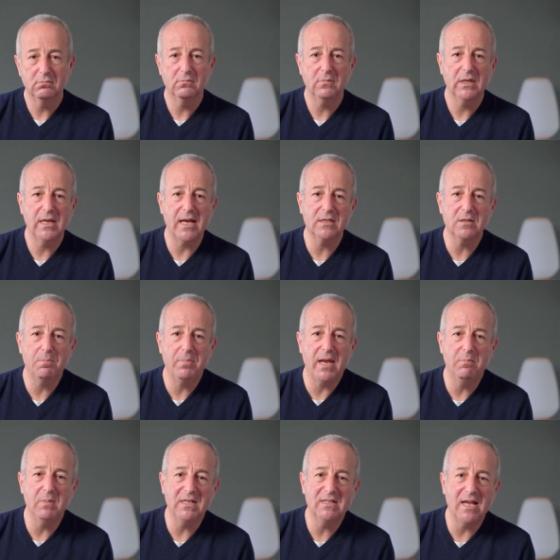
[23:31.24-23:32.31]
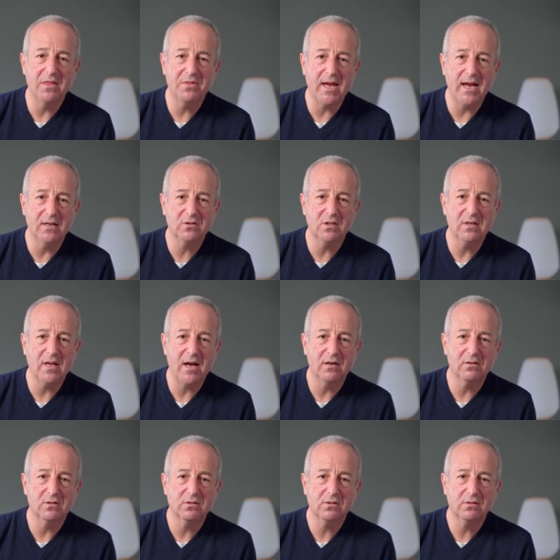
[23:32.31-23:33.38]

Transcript: he had to pay me $10,000.